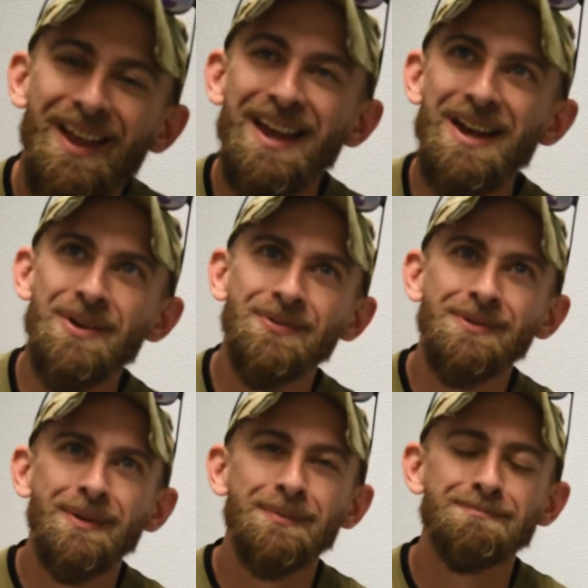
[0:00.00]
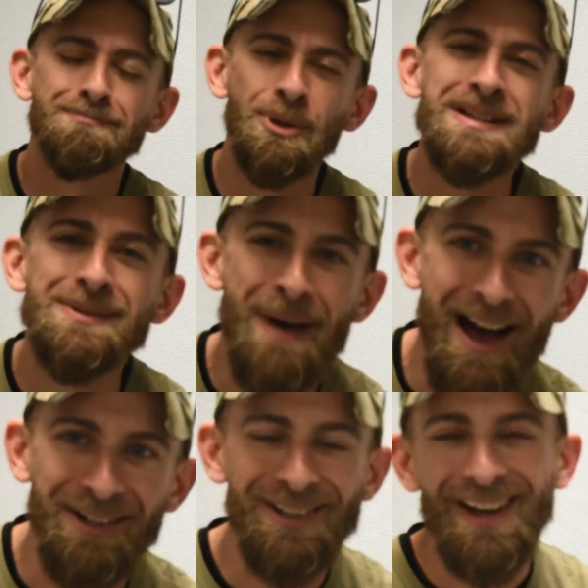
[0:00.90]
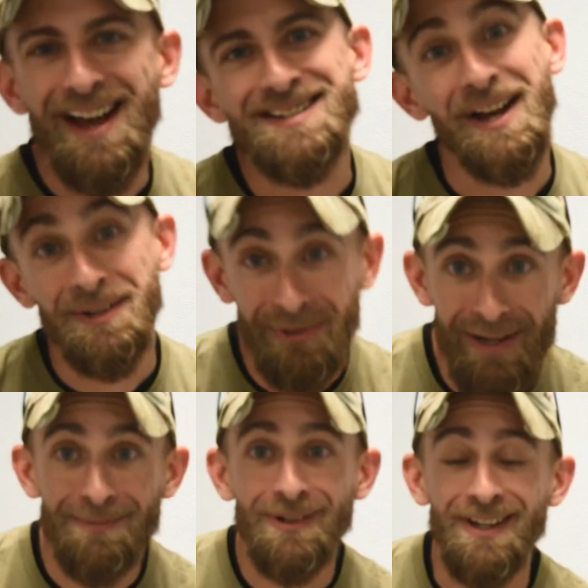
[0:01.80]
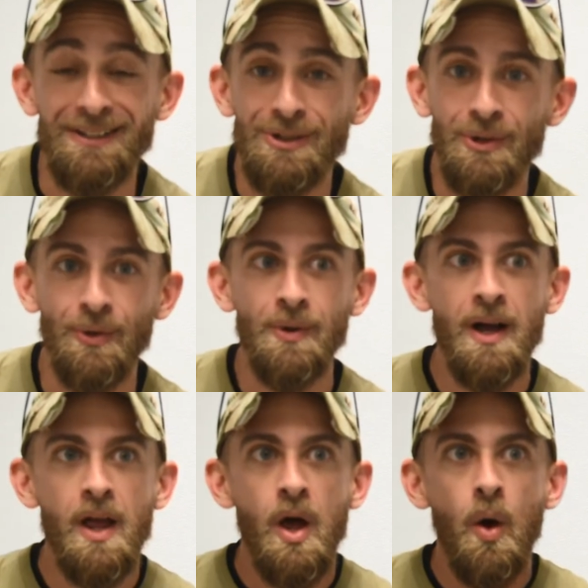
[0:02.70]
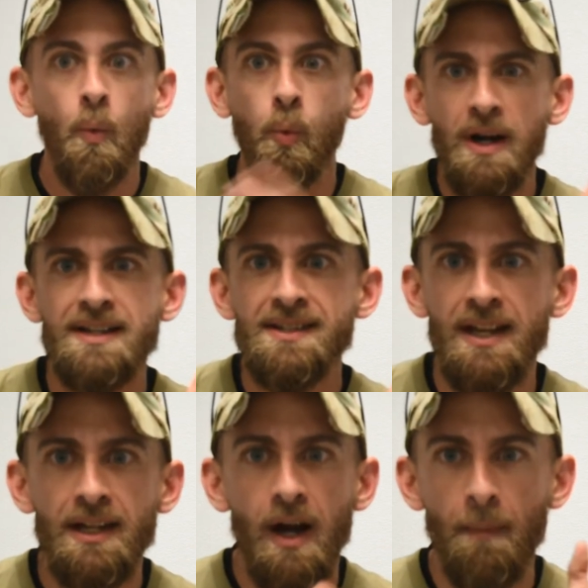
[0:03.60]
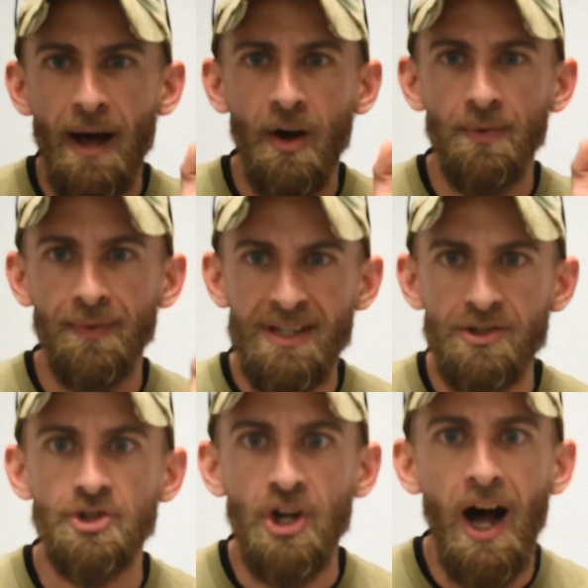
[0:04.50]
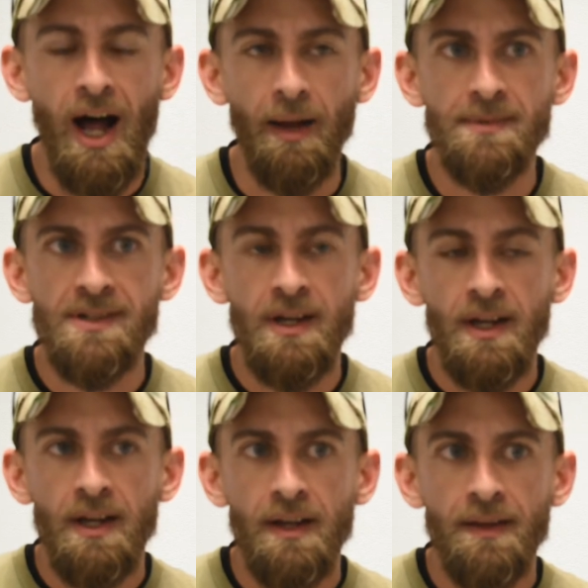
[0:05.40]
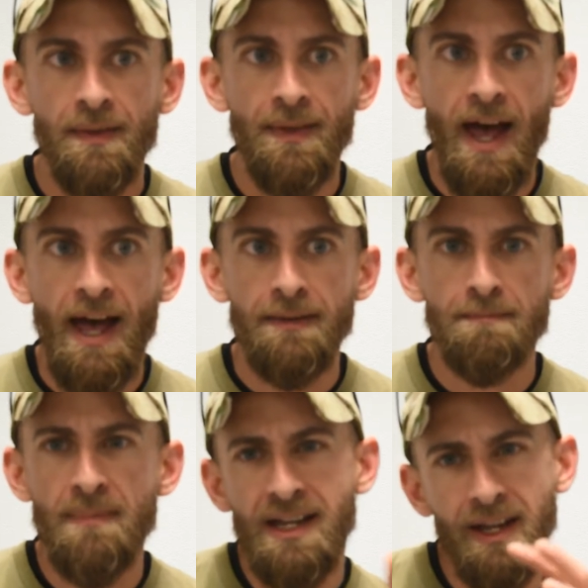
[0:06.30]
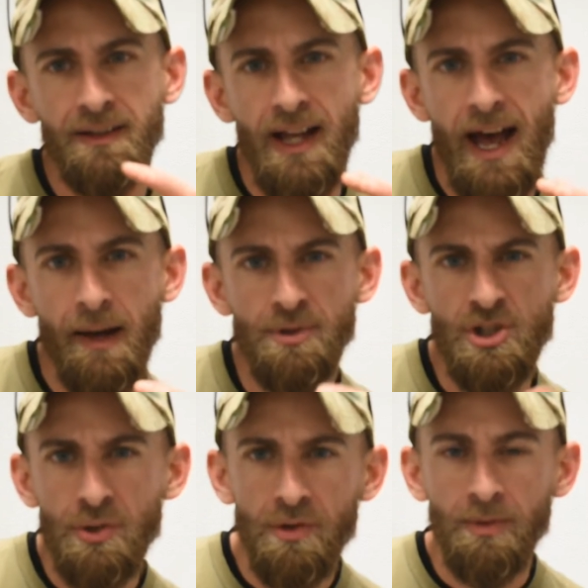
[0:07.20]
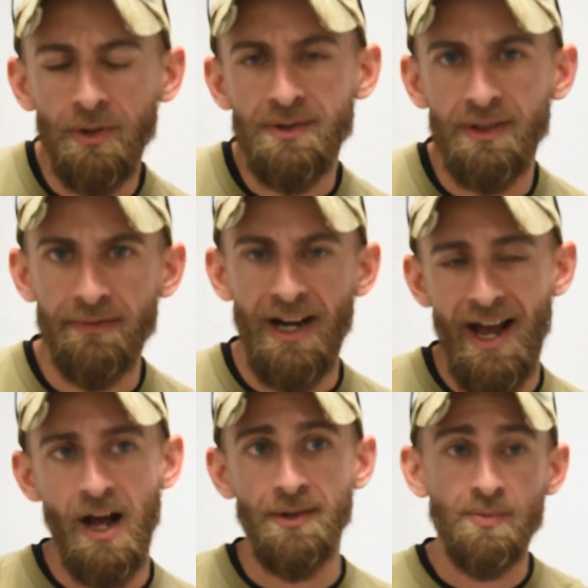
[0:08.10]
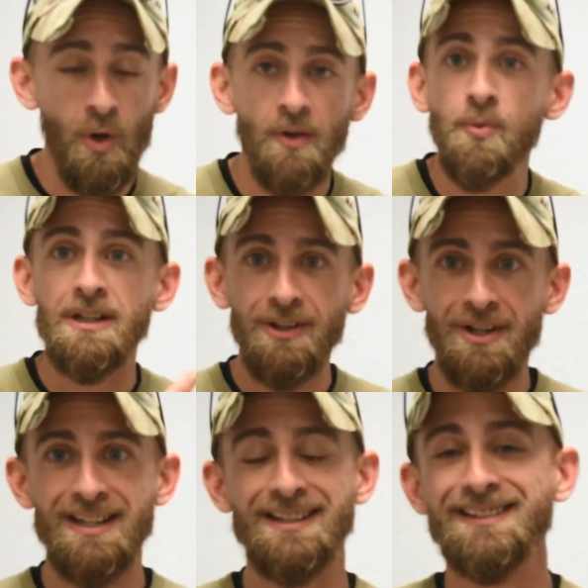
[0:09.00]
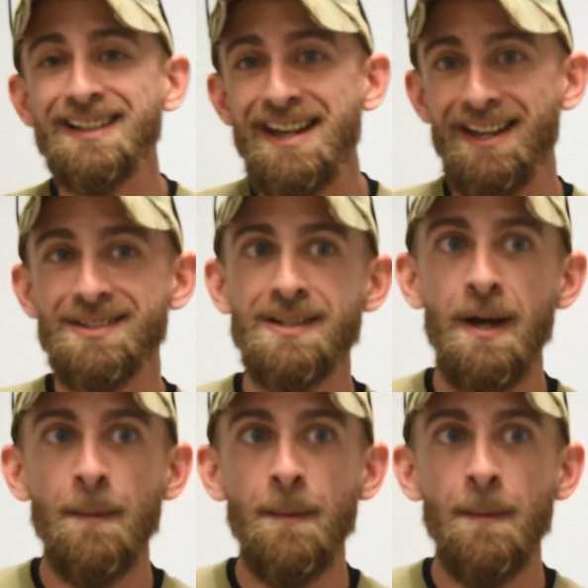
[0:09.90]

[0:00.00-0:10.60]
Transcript: if breeds matter, as I claim that they do, what is it about these jobs that make a lab suitable to live in a house? Well, if we look at the list,